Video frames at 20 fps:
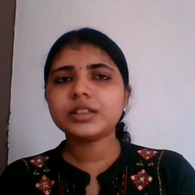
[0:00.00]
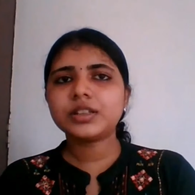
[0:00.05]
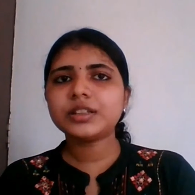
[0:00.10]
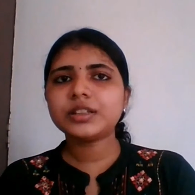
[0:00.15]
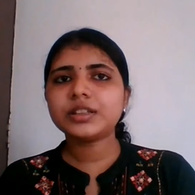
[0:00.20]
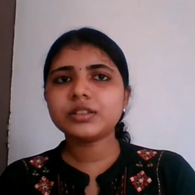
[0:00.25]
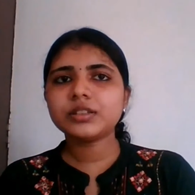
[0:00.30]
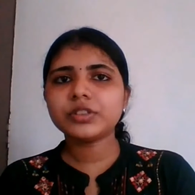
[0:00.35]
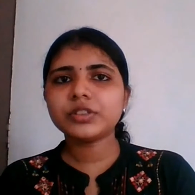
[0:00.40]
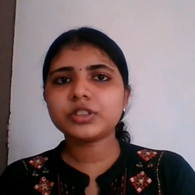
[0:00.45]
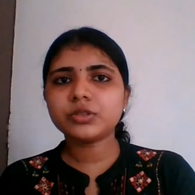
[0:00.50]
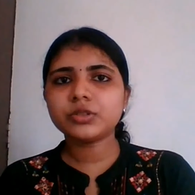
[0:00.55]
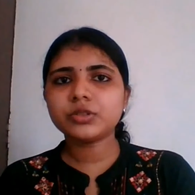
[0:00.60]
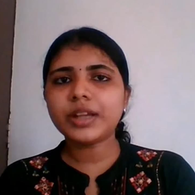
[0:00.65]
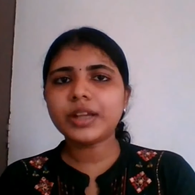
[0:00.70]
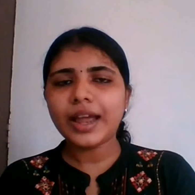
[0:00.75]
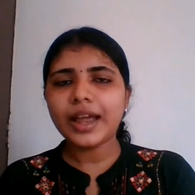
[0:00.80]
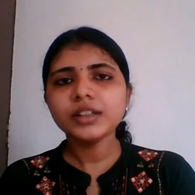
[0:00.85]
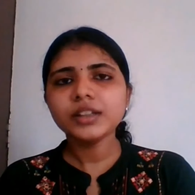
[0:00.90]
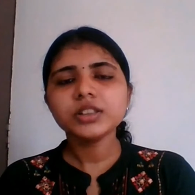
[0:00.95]
then we
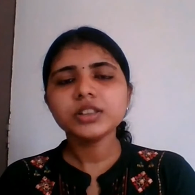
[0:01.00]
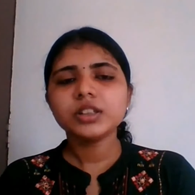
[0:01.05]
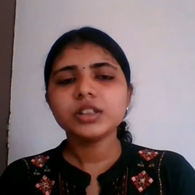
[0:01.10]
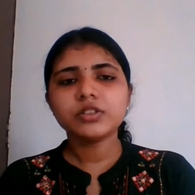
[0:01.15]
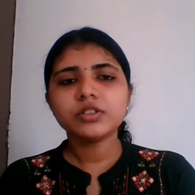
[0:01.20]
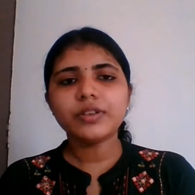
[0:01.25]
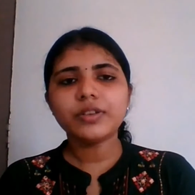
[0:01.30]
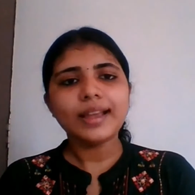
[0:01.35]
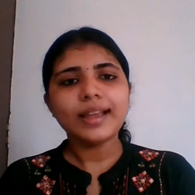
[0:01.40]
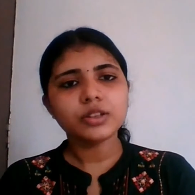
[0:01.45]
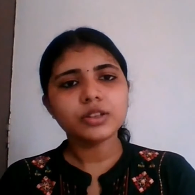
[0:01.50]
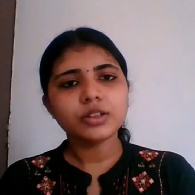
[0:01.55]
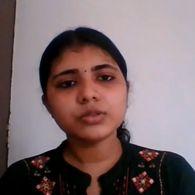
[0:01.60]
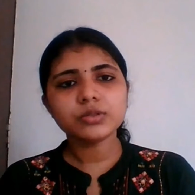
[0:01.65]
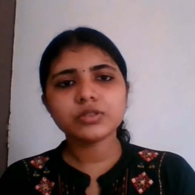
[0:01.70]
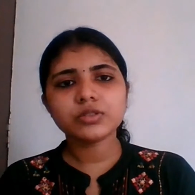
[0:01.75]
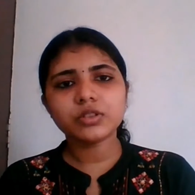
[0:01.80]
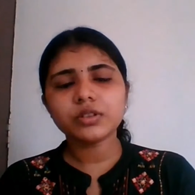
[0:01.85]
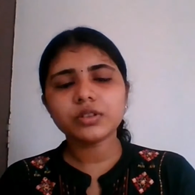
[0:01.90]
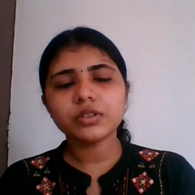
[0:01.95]
should add
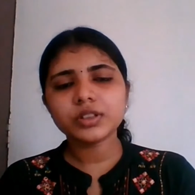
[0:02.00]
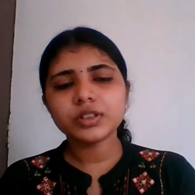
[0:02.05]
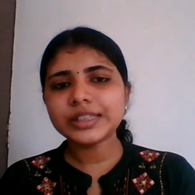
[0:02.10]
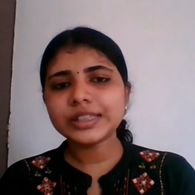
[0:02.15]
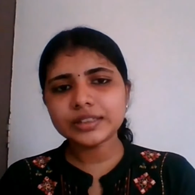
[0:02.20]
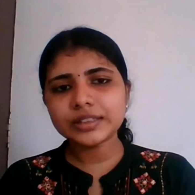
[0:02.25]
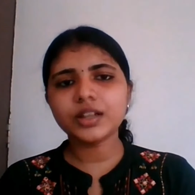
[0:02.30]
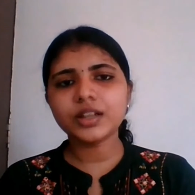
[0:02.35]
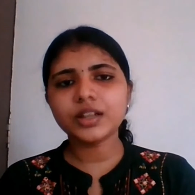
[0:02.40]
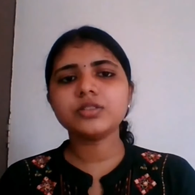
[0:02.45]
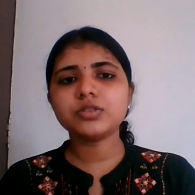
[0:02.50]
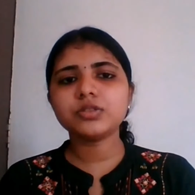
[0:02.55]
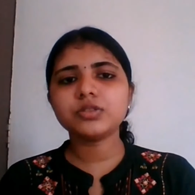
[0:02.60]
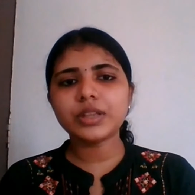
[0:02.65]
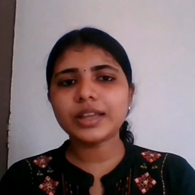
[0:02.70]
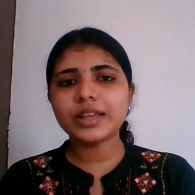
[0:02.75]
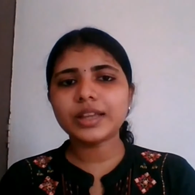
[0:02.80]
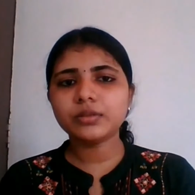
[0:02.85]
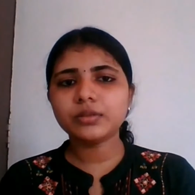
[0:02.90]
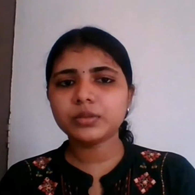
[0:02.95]
values or details
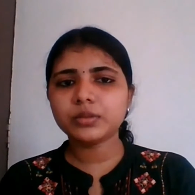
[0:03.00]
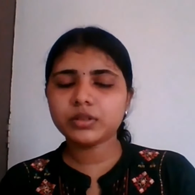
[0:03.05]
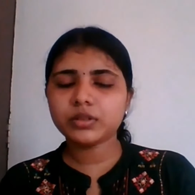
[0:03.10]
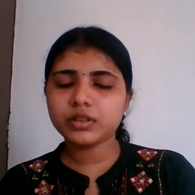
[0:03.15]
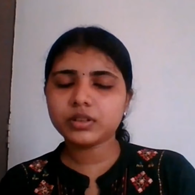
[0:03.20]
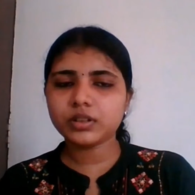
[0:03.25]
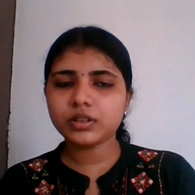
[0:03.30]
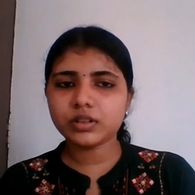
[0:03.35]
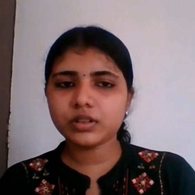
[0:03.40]
to that